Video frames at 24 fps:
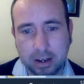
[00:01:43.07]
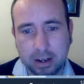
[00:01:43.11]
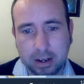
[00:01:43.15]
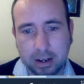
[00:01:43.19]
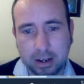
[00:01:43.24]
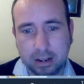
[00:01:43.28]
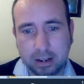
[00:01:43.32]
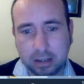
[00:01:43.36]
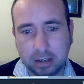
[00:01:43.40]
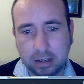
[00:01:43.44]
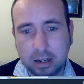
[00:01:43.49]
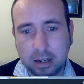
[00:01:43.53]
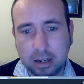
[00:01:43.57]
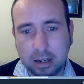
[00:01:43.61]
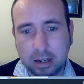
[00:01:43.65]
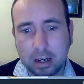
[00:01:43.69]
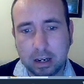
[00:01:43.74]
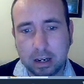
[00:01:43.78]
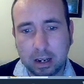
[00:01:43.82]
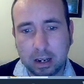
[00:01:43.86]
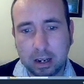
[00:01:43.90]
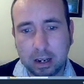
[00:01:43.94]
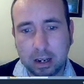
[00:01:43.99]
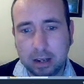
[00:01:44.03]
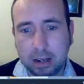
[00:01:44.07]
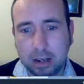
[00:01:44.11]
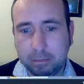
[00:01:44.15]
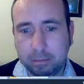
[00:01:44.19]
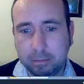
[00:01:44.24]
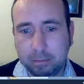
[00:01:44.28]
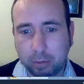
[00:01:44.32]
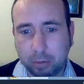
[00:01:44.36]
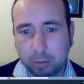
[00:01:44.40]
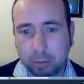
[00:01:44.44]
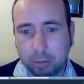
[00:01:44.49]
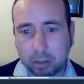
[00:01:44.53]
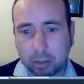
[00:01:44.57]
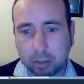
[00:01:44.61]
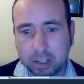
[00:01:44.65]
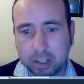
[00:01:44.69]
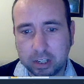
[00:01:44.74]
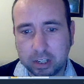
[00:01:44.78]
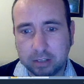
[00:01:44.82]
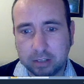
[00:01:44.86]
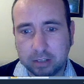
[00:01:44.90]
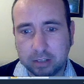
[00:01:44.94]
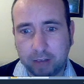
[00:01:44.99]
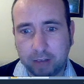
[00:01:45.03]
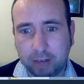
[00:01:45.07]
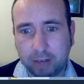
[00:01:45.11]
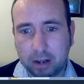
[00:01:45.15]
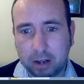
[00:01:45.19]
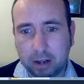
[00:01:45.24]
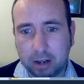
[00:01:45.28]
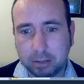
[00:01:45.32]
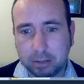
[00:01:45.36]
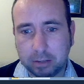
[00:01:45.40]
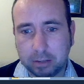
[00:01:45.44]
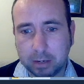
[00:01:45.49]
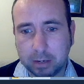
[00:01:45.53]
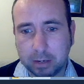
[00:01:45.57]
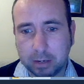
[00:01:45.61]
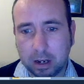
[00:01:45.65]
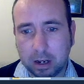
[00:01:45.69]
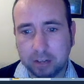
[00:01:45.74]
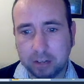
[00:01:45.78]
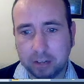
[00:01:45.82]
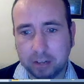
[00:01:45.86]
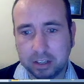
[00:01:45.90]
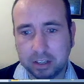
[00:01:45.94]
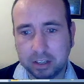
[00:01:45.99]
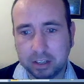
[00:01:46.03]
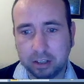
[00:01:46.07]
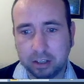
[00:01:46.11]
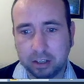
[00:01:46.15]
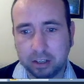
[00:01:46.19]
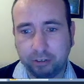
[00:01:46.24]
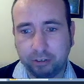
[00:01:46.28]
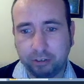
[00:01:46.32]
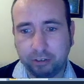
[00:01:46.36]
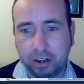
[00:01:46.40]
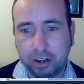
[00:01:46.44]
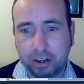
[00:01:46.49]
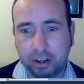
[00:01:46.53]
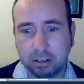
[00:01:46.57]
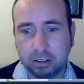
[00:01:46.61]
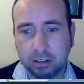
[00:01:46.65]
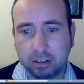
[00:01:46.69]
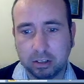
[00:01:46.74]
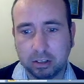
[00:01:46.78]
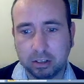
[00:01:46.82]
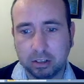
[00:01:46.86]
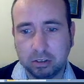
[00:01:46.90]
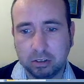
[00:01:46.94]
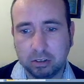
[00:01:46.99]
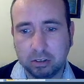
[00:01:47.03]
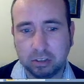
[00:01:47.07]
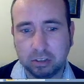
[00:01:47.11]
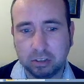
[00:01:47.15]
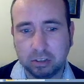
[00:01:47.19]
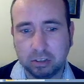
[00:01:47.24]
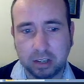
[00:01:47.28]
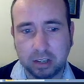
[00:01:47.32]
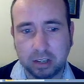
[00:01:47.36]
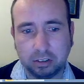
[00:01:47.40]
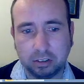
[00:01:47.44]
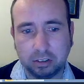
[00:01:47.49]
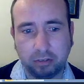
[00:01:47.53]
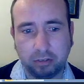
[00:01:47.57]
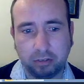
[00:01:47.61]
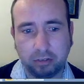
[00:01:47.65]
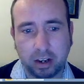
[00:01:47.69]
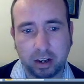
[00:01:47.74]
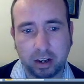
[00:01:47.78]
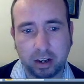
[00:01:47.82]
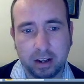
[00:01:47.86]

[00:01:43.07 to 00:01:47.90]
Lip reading: the input is valid because it has failed to satisfy